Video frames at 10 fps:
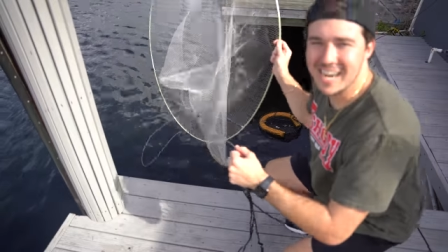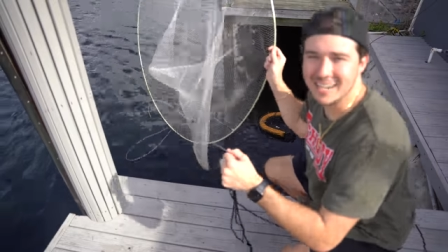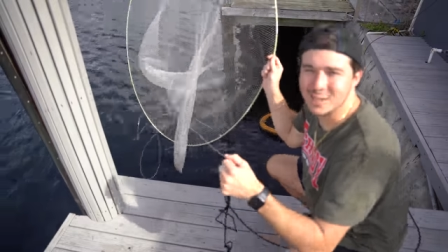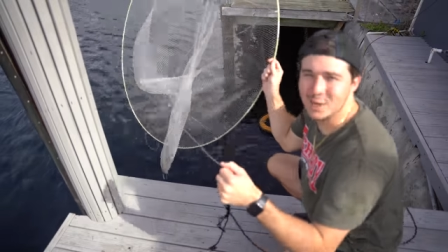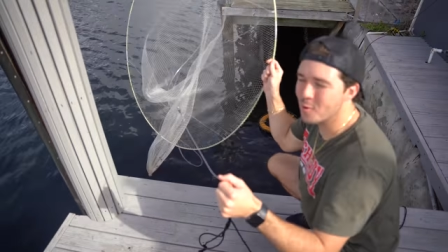
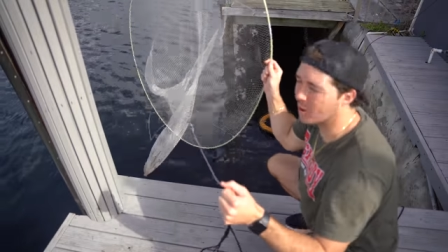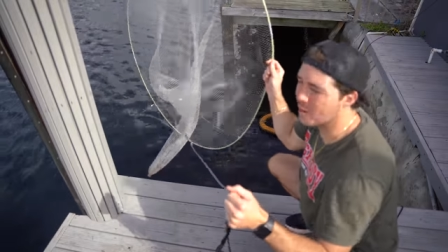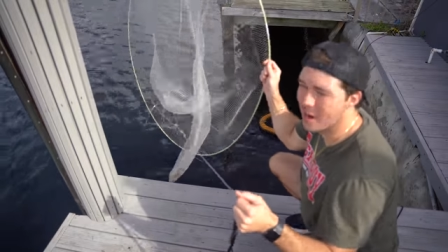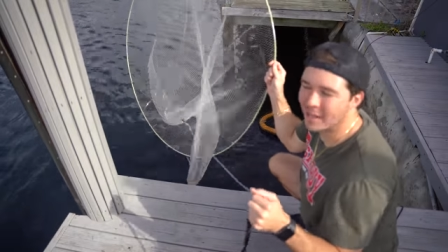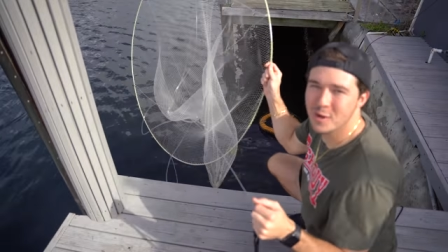take two on
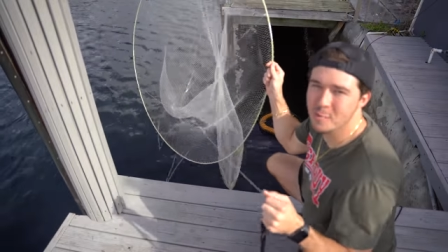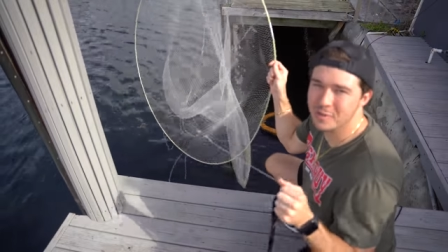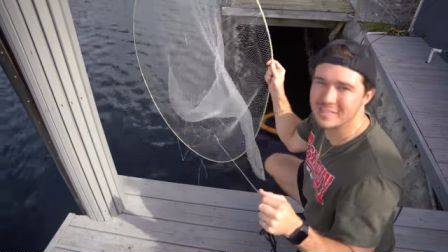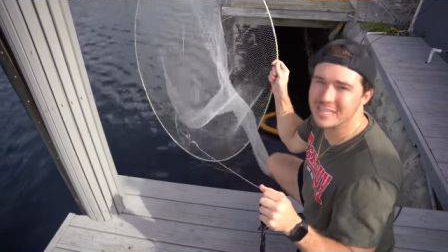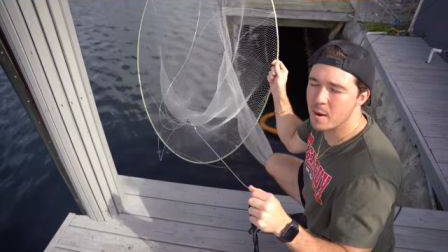the bally hoop,
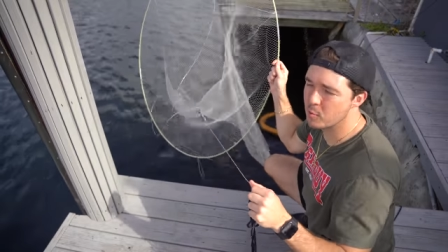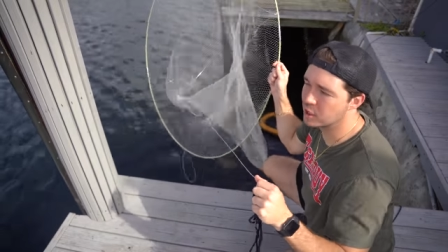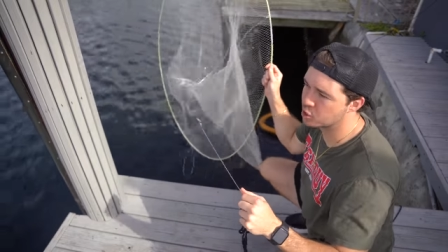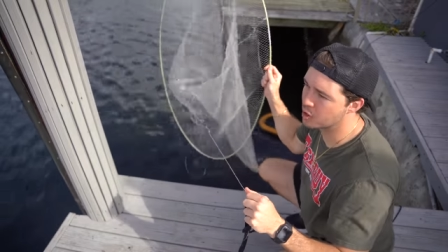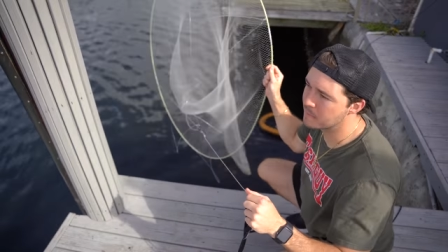this time
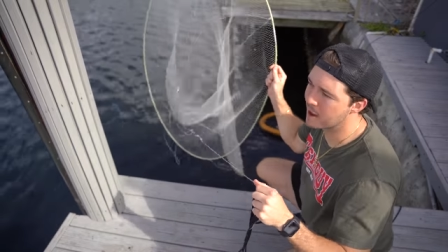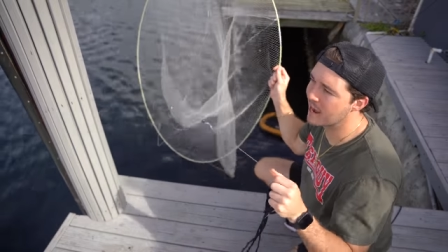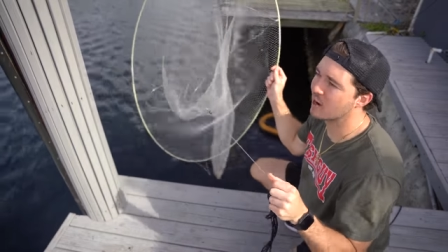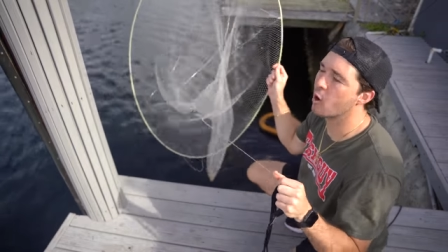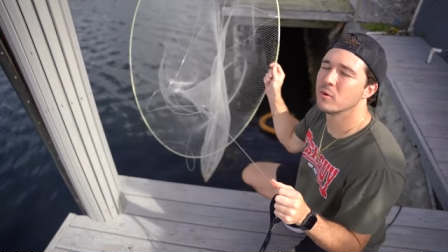with shrimp.
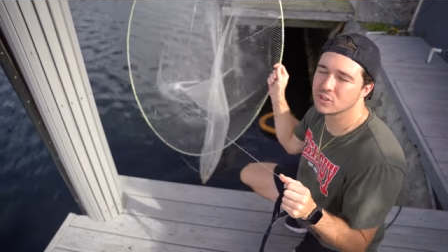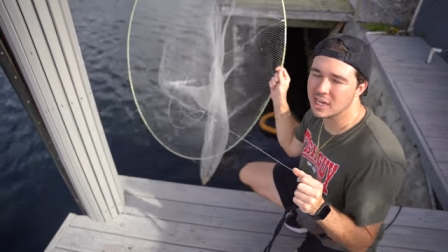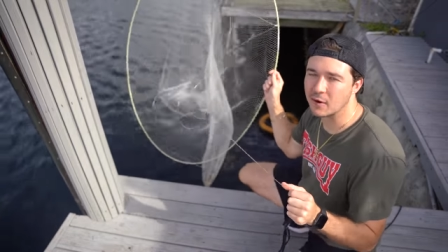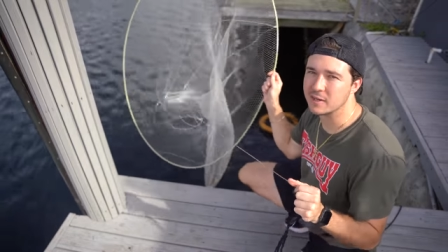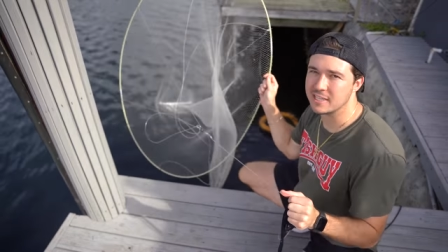I can almost
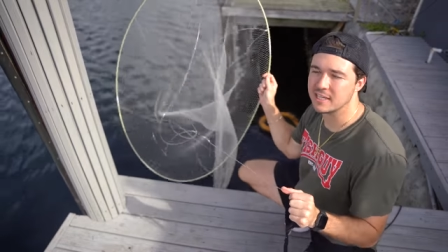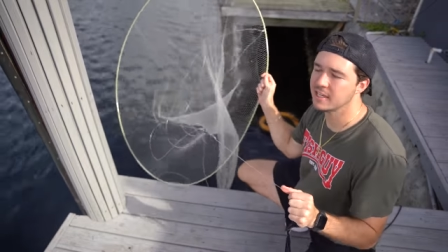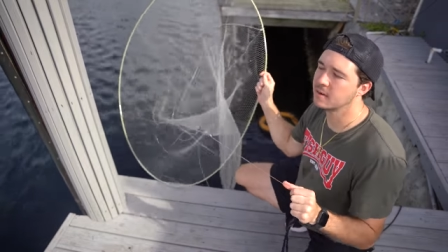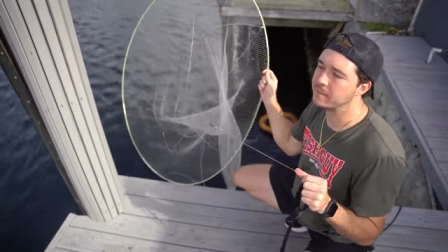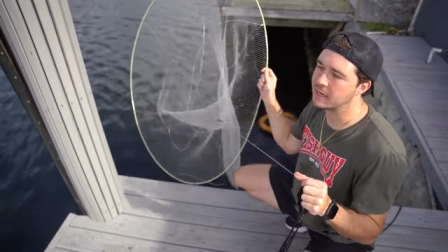
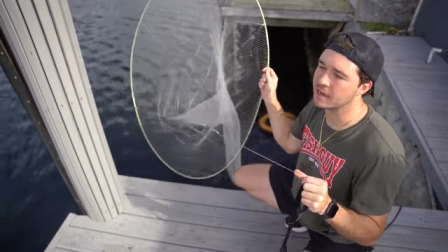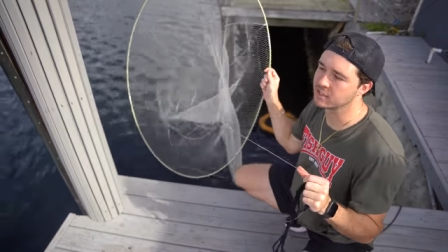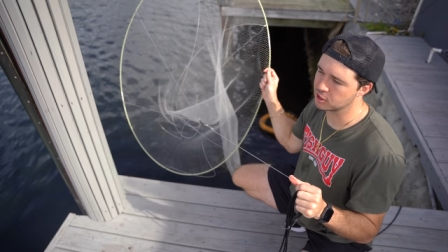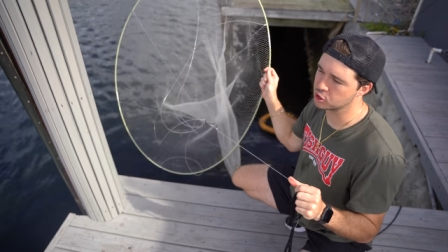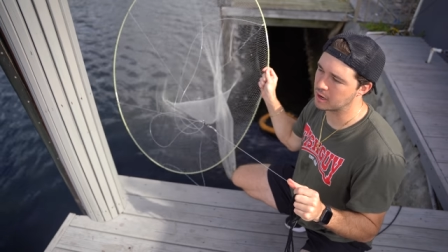guarantee,
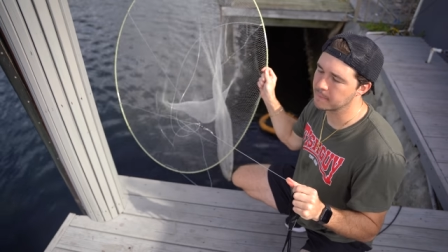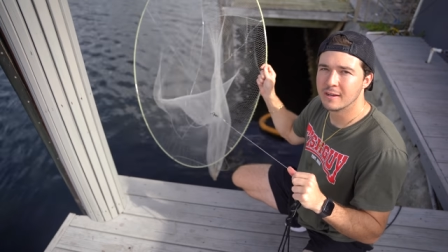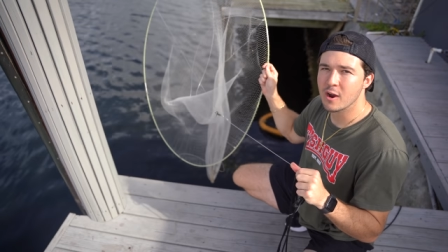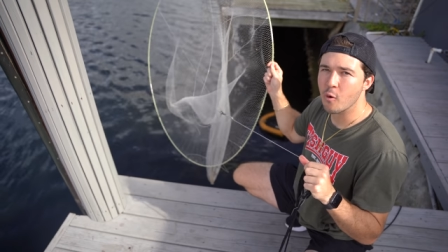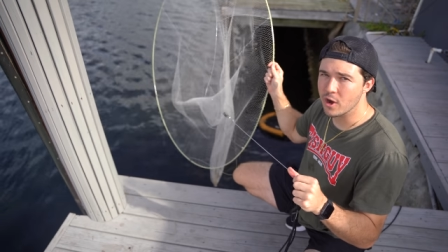because of the shrimp,
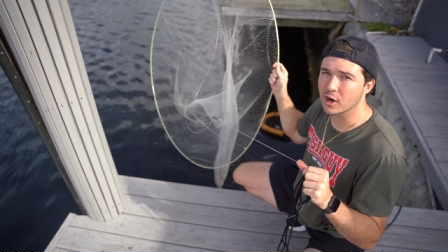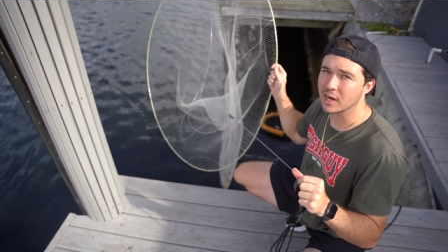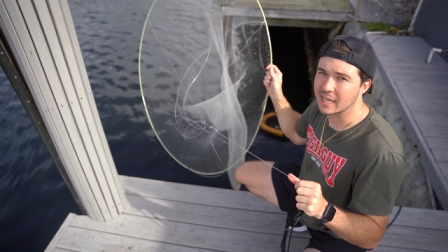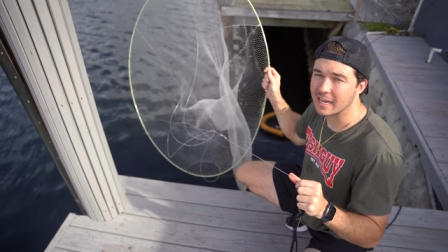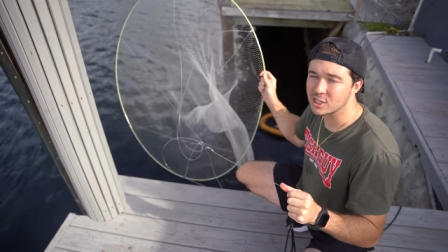we are
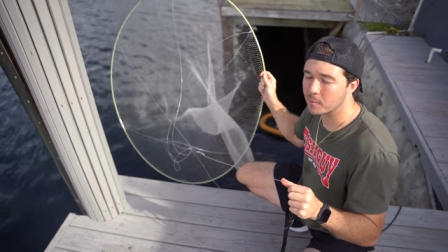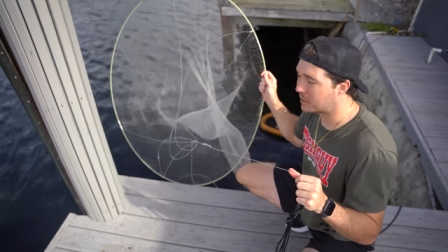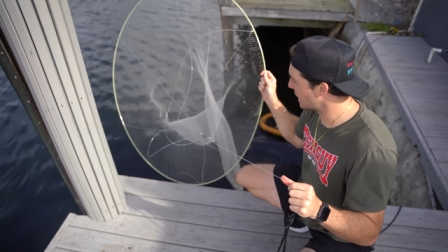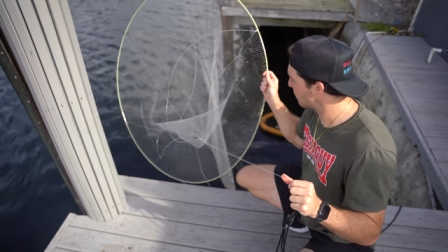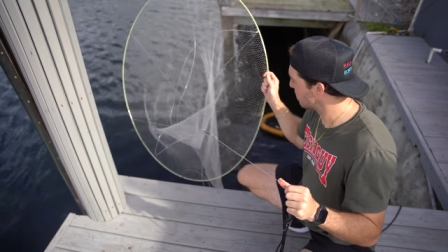gonna catch
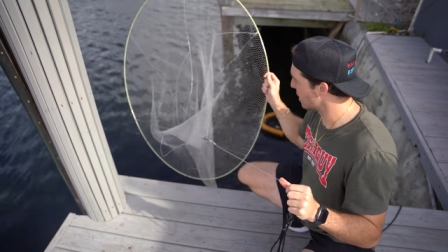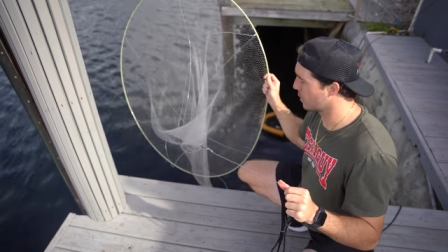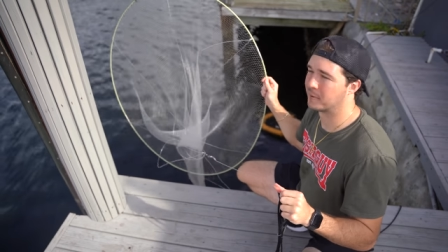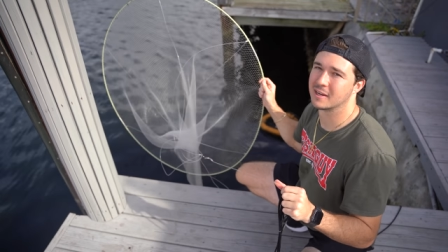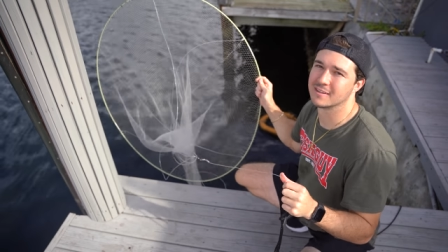something even
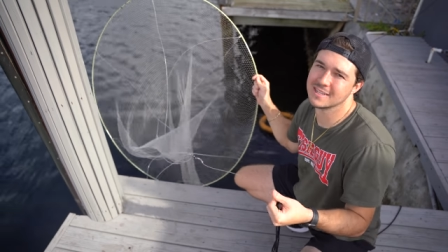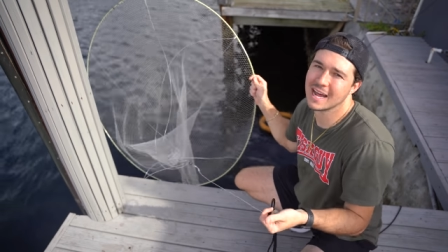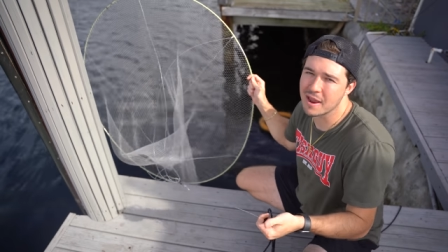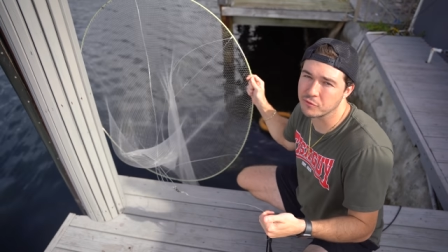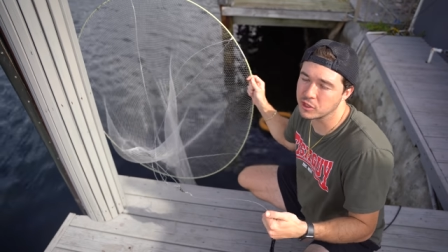better because
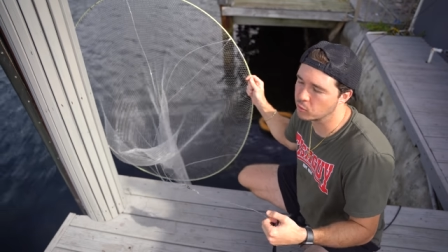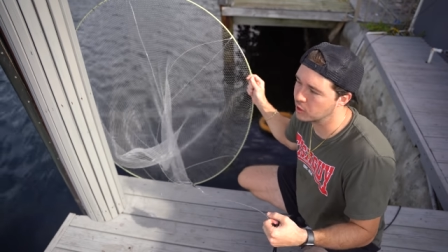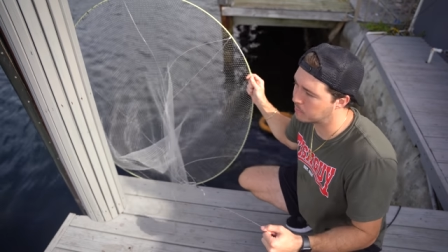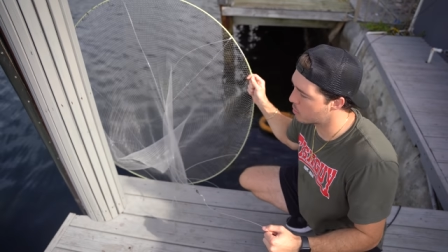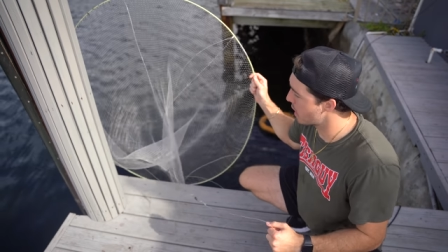not everything will
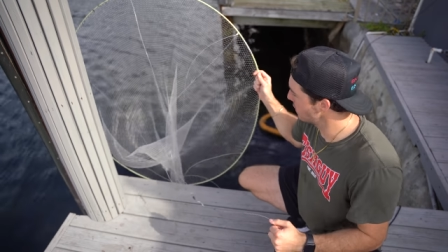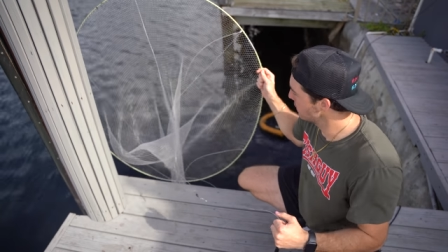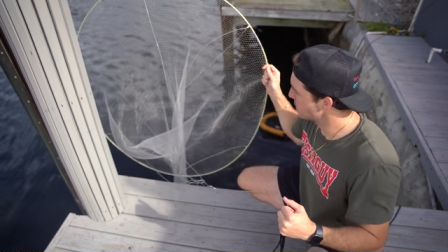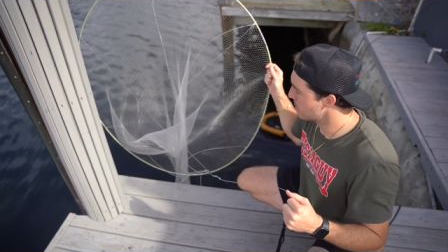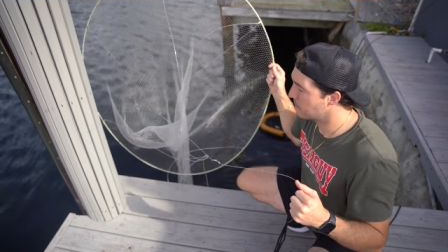eat bread,
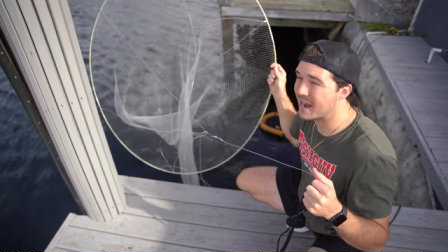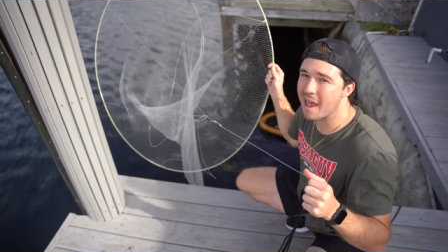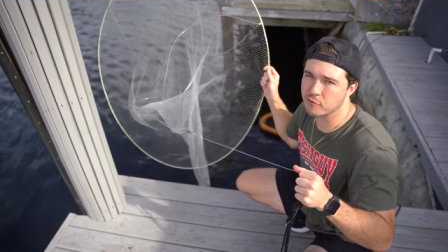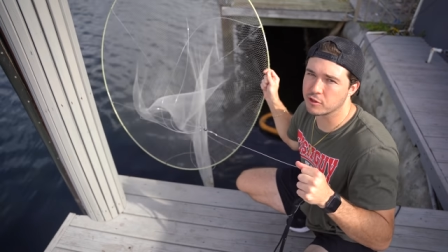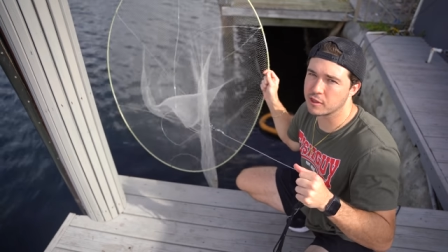but
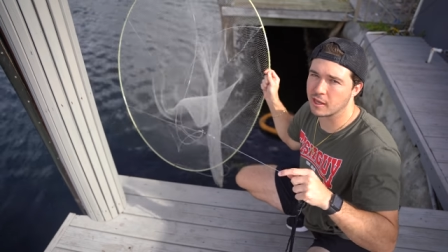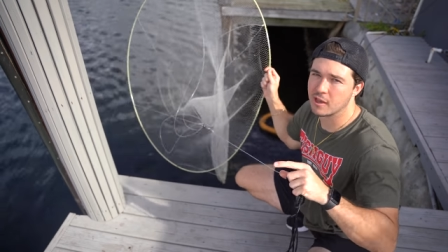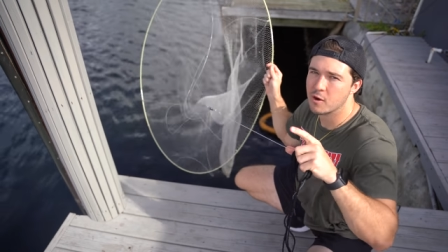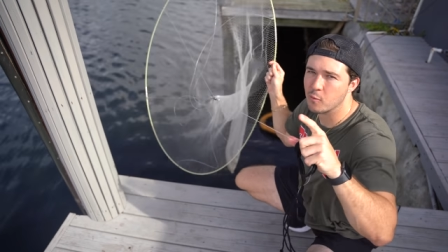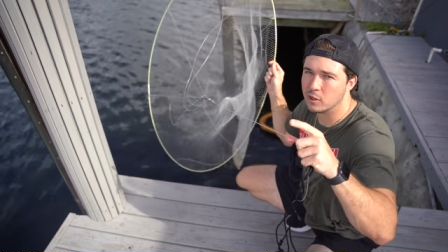
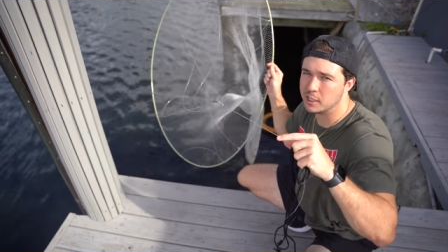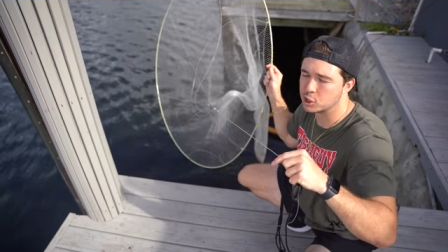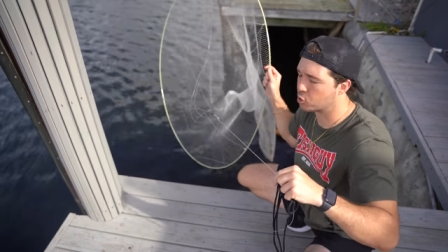everything will eat